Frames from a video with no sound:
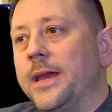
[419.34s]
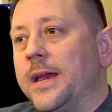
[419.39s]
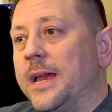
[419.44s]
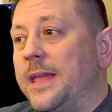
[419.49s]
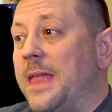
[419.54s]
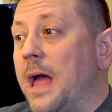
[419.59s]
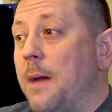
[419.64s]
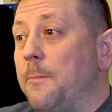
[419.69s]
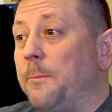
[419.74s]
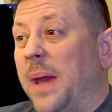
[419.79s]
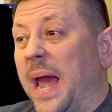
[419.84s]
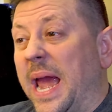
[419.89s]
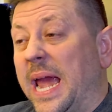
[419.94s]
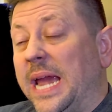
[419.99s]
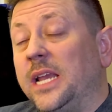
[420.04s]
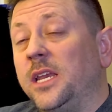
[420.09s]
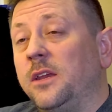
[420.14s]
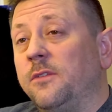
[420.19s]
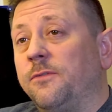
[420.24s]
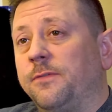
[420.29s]
And that
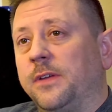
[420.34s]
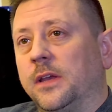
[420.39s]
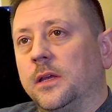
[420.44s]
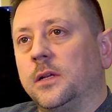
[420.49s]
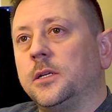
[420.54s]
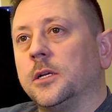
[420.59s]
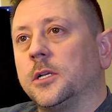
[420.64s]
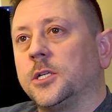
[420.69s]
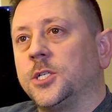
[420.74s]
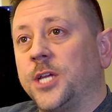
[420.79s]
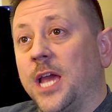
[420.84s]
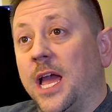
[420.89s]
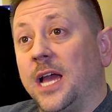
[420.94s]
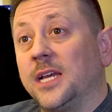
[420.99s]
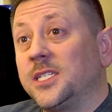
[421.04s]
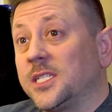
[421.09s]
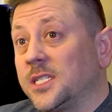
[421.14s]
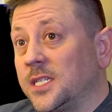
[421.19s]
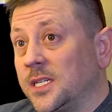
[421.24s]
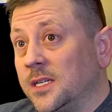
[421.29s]
pain you feel in your
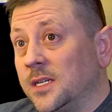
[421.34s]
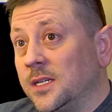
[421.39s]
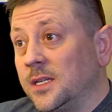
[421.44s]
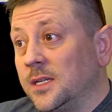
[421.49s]
chest,